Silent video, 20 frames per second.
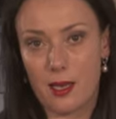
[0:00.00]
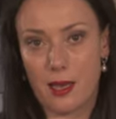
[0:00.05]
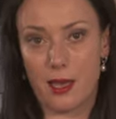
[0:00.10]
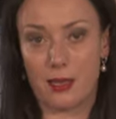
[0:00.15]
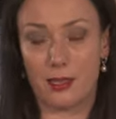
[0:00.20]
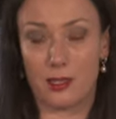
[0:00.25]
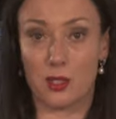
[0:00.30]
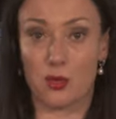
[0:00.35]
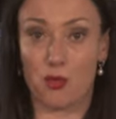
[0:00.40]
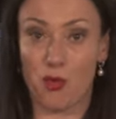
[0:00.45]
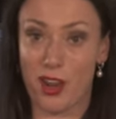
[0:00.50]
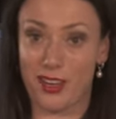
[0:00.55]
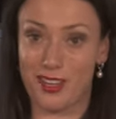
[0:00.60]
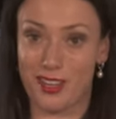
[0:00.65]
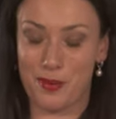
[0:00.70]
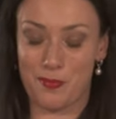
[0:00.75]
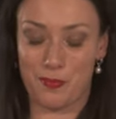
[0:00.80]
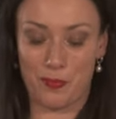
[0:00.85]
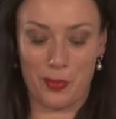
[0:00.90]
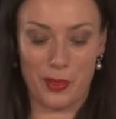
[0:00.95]
and it's
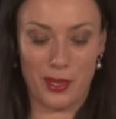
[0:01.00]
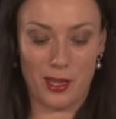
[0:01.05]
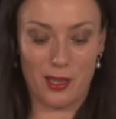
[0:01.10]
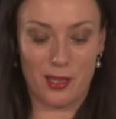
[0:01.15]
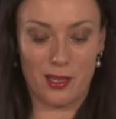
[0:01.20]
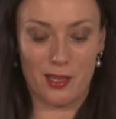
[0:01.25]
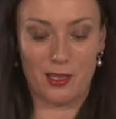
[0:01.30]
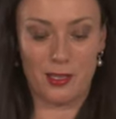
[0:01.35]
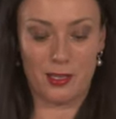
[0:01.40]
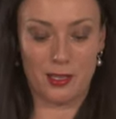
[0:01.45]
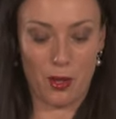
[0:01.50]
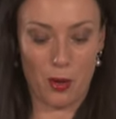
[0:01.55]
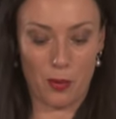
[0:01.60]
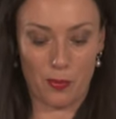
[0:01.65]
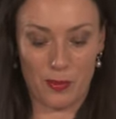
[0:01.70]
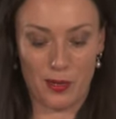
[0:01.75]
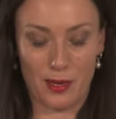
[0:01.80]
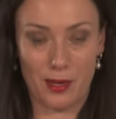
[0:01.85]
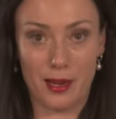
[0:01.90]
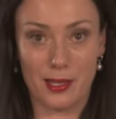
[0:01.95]
ready. So
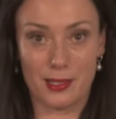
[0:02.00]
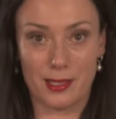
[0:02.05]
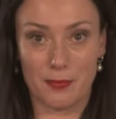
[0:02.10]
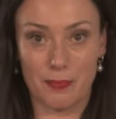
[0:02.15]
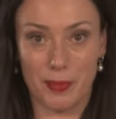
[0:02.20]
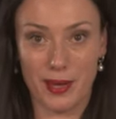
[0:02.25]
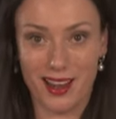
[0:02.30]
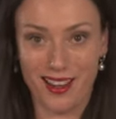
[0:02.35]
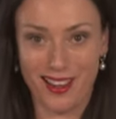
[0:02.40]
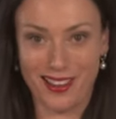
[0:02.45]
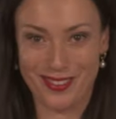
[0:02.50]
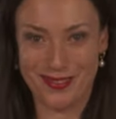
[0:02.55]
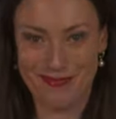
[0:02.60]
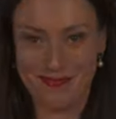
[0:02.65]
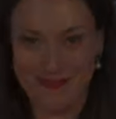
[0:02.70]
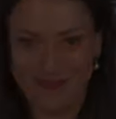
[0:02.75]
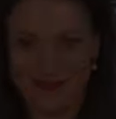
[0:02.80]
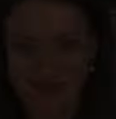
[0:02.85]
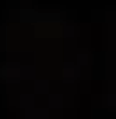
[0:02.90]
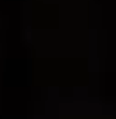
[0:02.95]
let's begin.
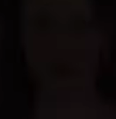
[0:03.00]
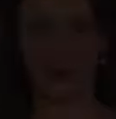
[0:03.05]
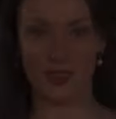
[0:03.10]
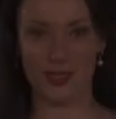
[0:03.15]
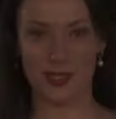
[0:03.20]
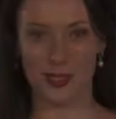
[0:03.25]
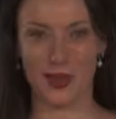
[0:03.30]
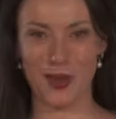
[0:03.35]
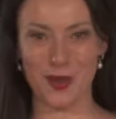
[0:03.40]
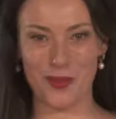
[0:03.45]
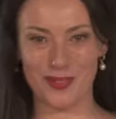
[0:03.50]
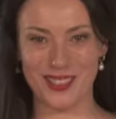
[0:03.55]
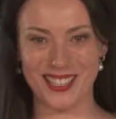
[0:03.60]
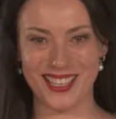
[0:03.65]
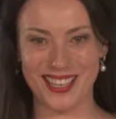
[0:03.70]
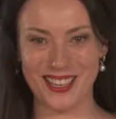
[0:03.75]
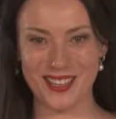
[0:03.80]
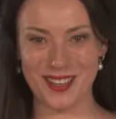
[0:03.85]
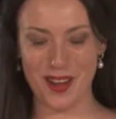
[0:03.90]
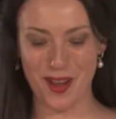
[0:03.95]
So
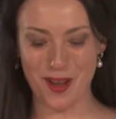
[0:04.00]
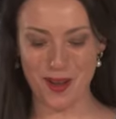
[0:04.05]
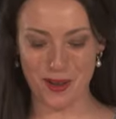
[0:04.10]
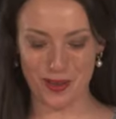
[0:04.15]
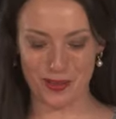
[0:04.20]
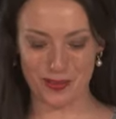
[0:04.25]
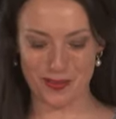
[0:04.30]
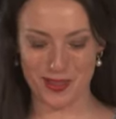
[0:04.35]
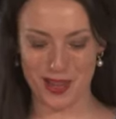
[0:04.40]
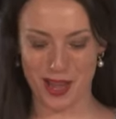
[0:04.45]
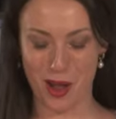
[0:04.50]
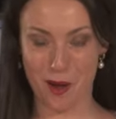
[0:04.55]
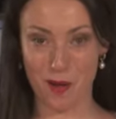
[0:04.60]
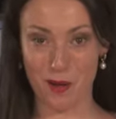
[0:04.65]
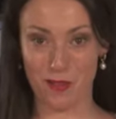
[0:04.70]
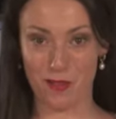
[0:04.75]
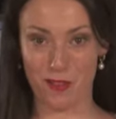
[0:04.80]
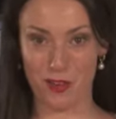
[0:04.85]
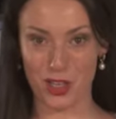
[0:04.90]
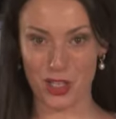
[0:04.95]
there you go,
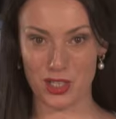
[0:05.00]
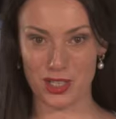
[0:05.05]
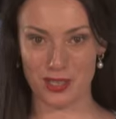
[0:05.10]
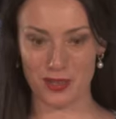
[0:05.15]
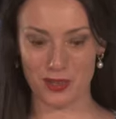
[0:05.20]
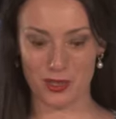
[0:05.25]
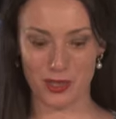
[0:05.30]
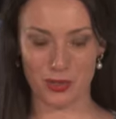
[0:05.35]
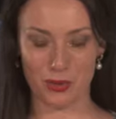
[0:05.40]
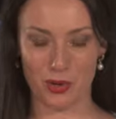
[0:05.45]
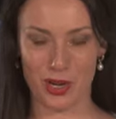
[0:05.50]
Our fish stock is